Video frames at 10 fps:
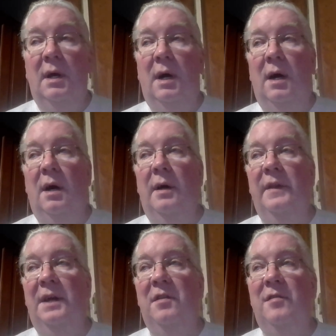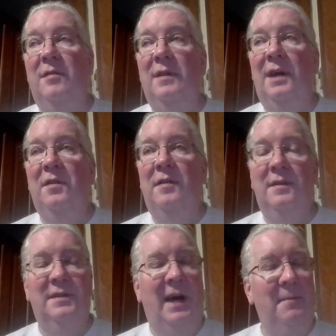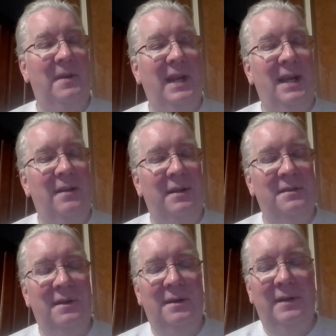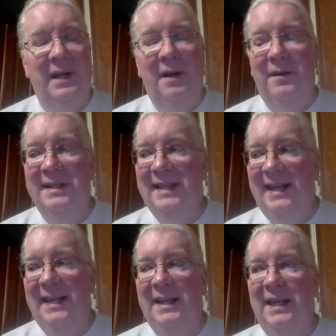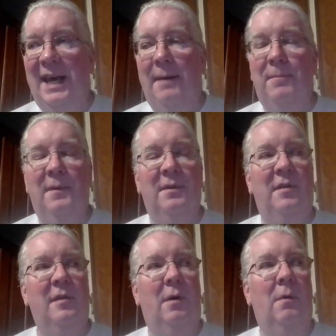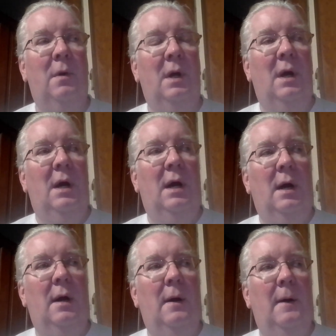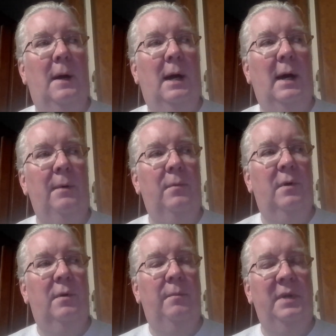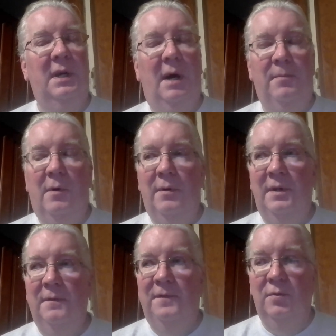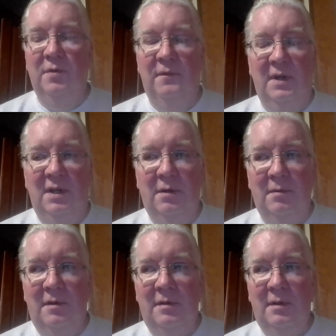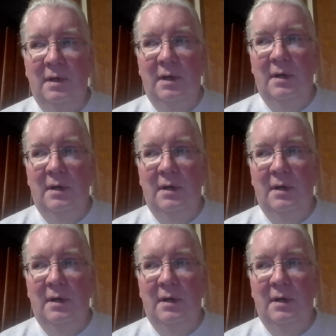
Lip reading: That's the time of day that I like to handicap, and so I will be uploading future videos